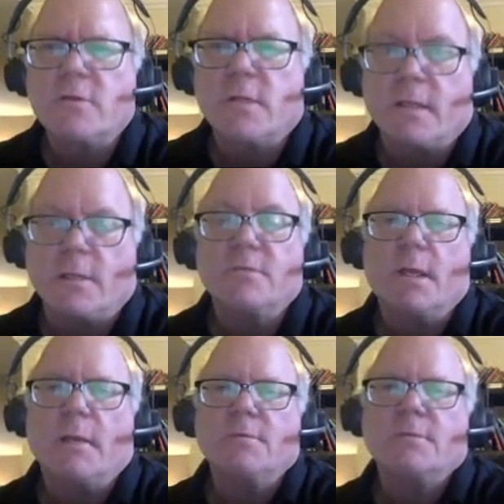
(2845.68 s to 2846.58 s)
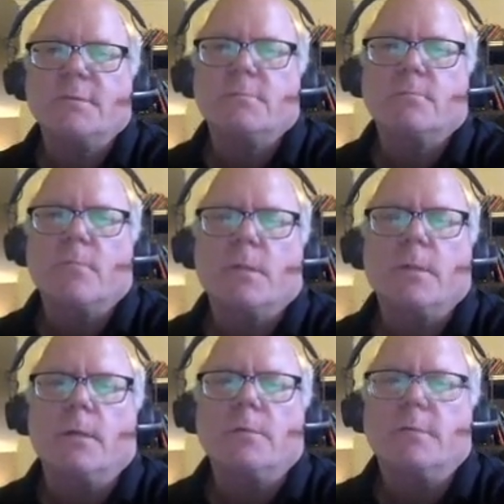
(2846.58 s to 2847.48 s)
traders like themselves.
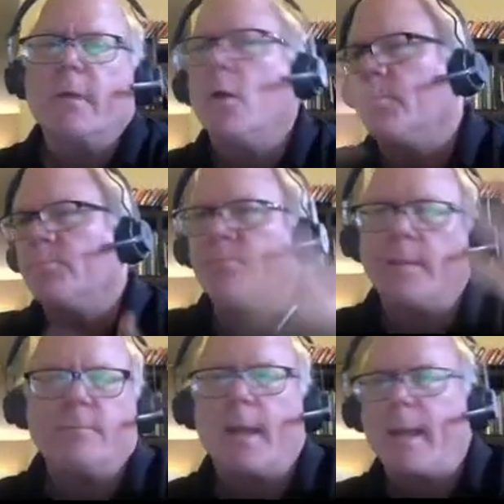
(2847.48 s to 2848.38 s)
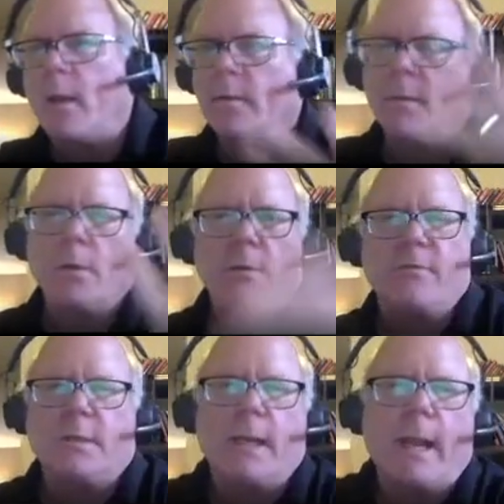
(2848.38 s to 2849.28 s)
So they all hang out. They all
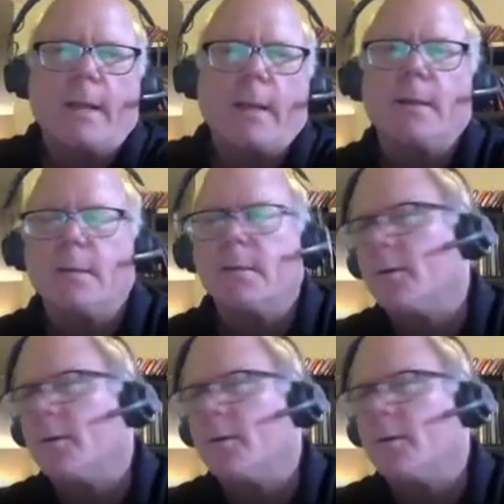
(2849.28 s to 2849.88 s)
live in Connecticut